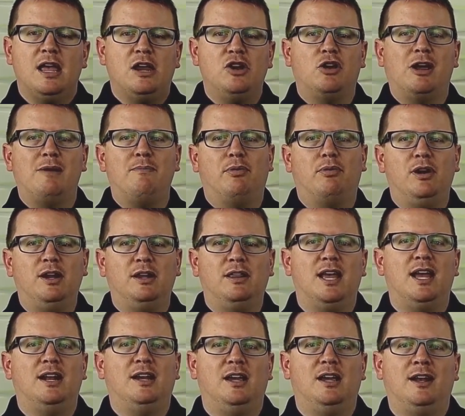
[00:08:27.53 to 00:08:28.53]
And you can
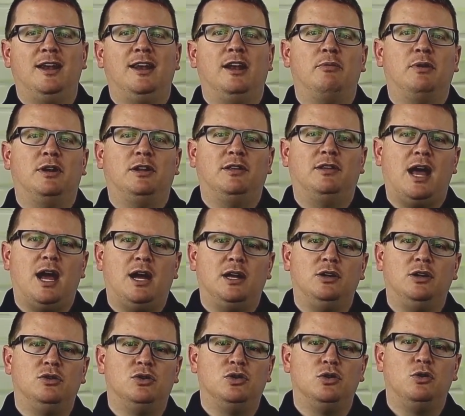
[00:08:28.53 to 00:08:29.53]
bring that in and it would
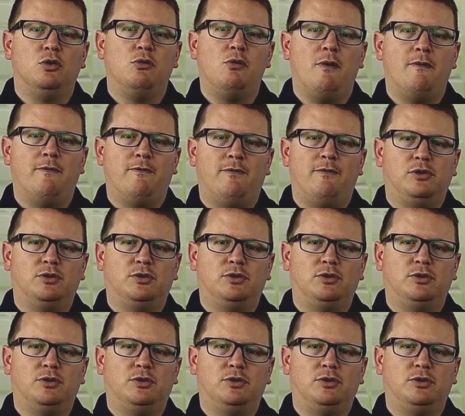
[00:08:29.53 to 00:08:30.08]
allow you to